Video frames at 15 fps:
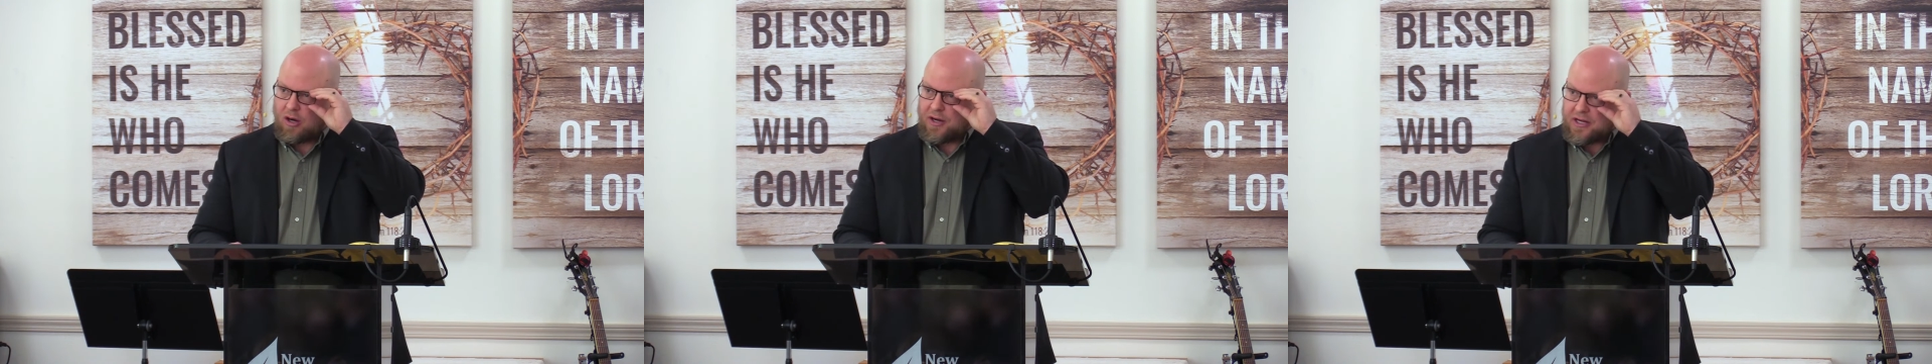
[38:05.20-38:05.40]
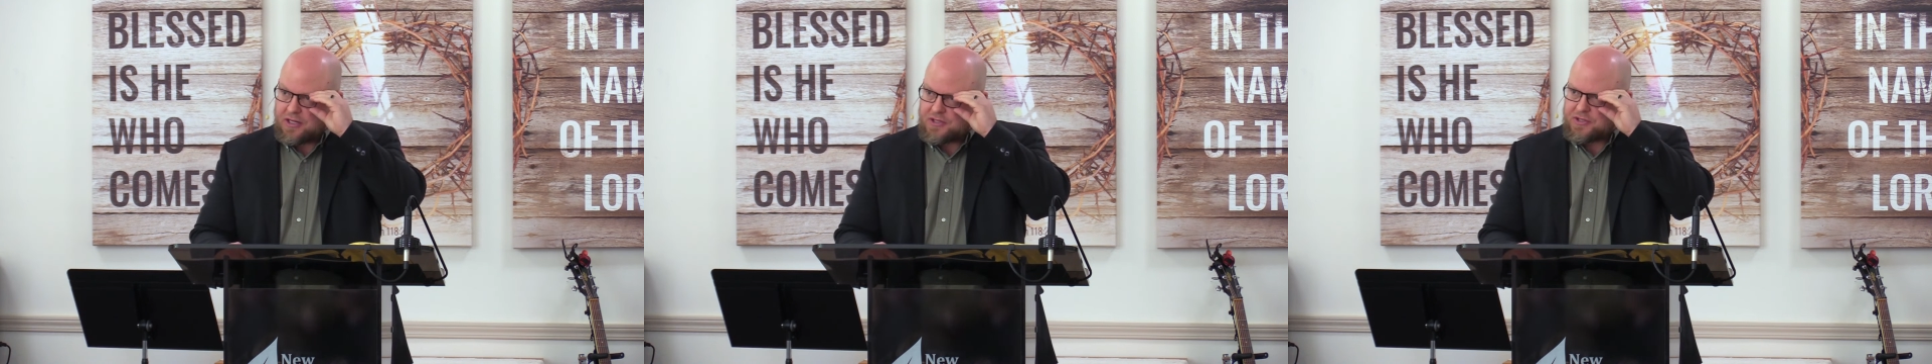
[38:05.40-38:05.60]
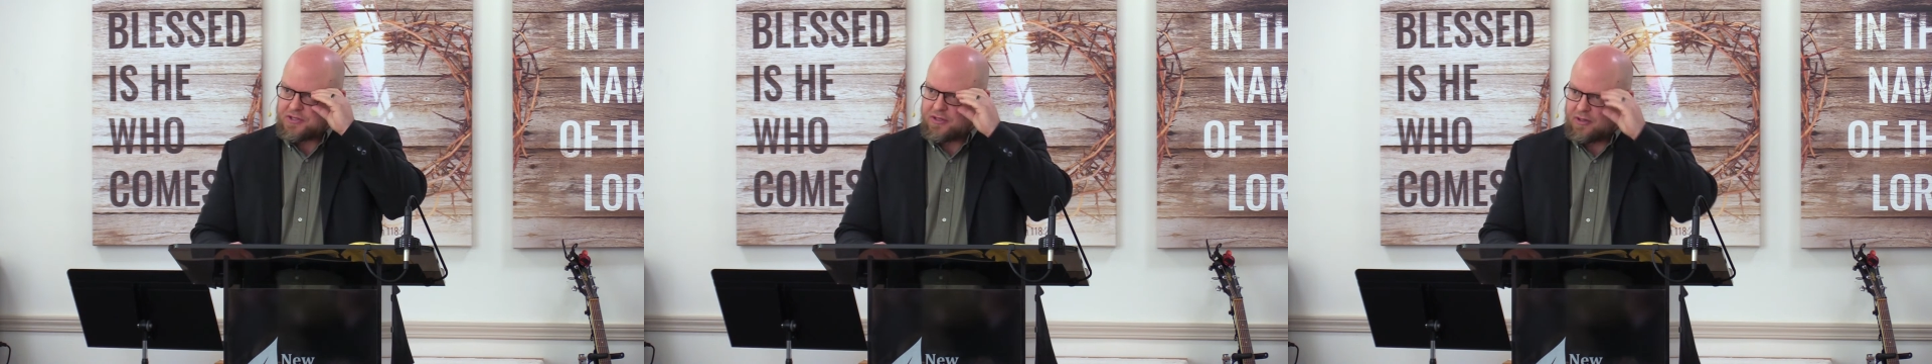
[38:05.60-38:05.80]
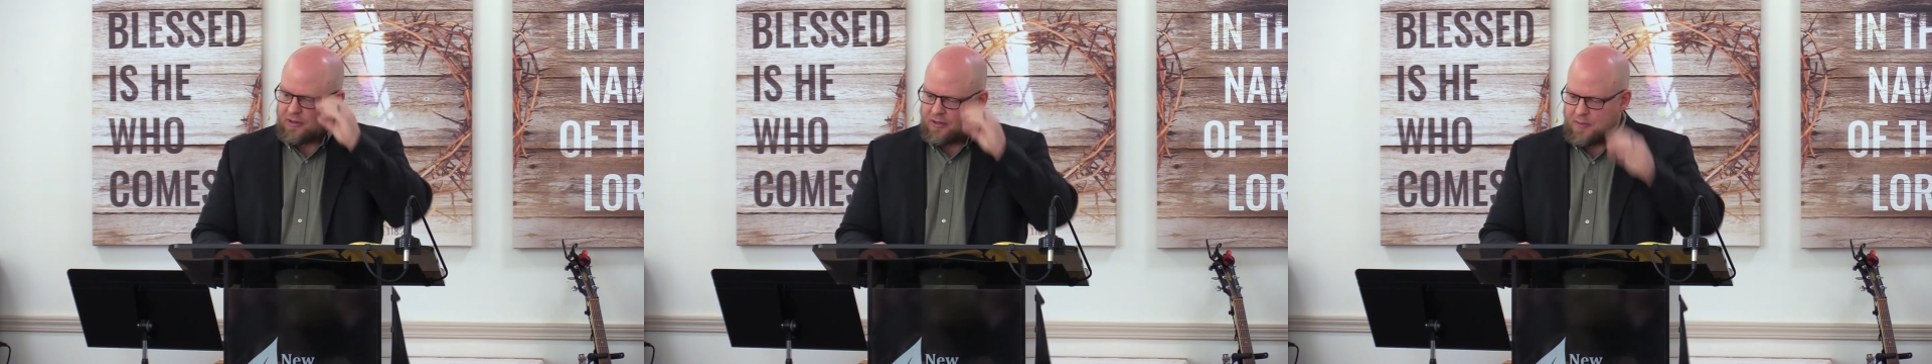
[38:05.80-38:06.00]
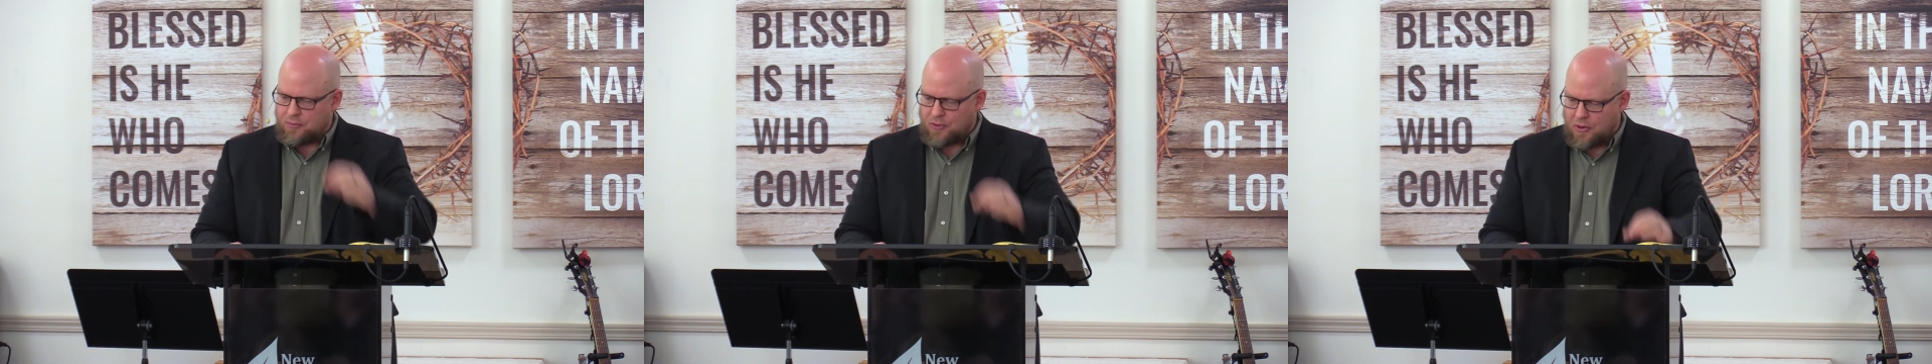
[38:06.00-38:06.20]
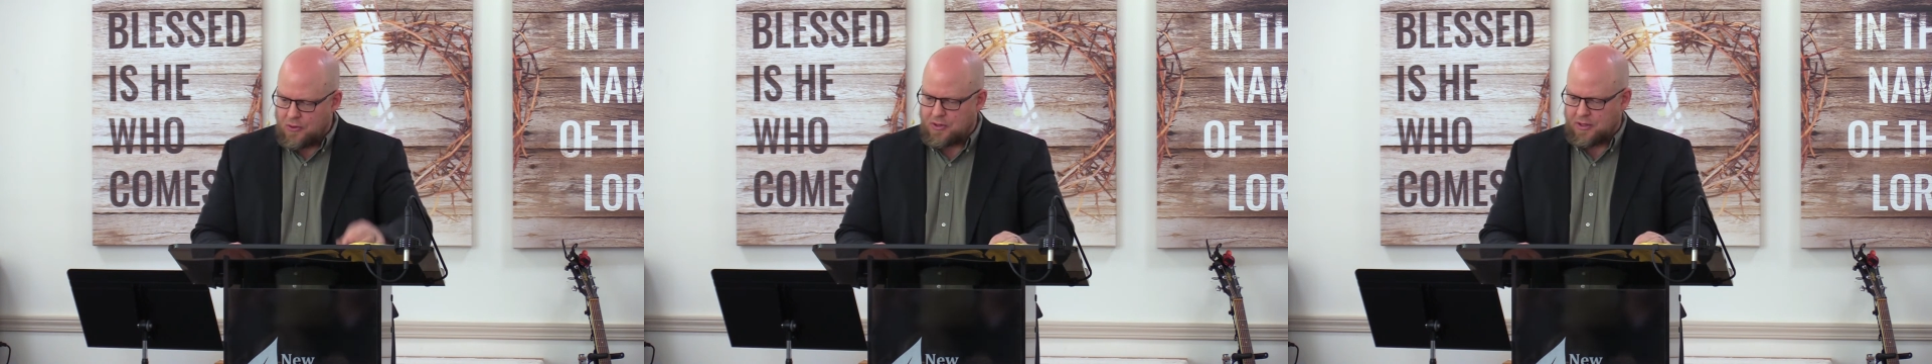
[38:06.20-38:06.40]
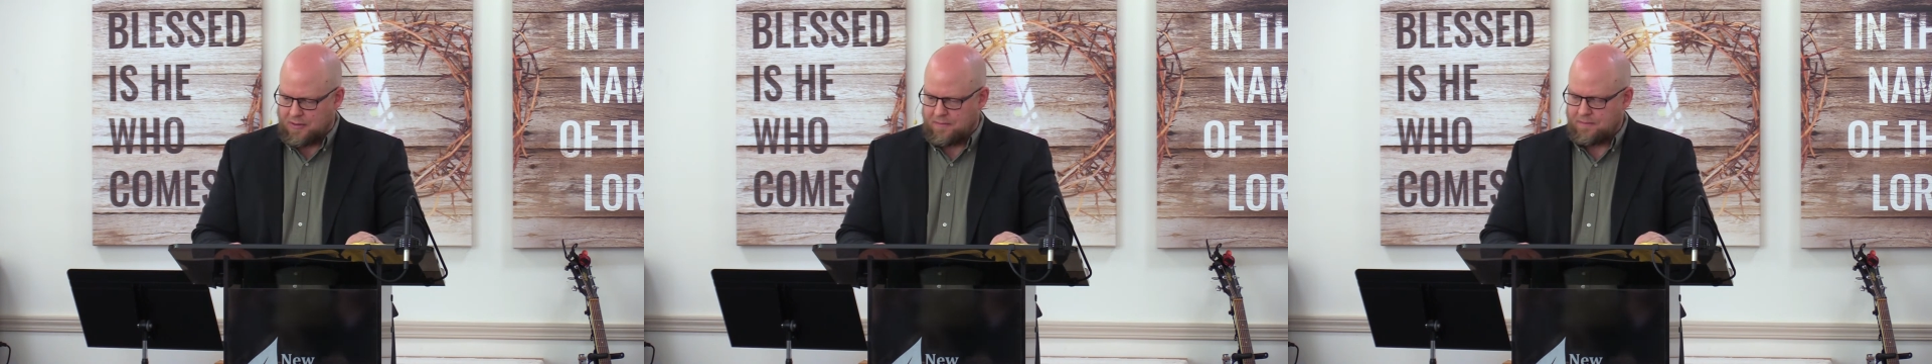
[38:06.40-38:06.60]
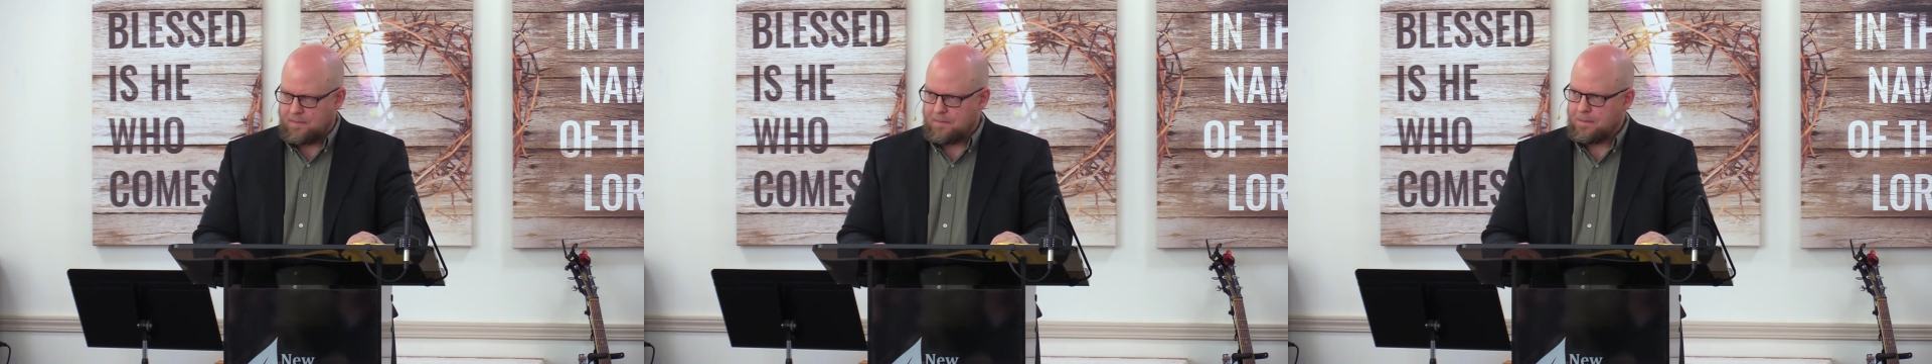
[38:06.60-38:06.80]
are instantly
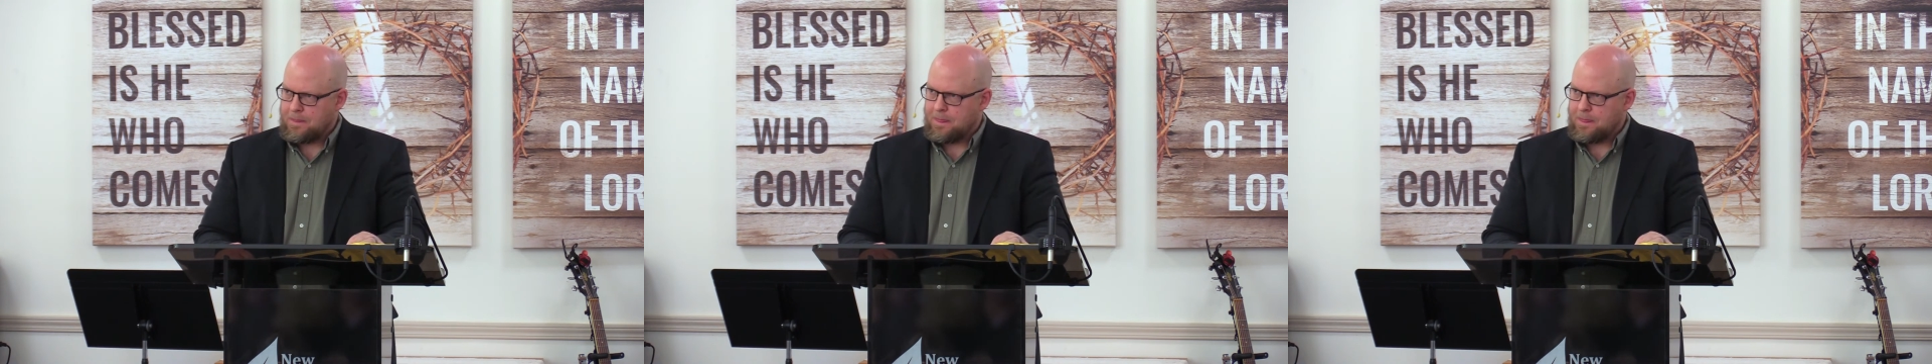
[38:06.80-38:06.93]
broken."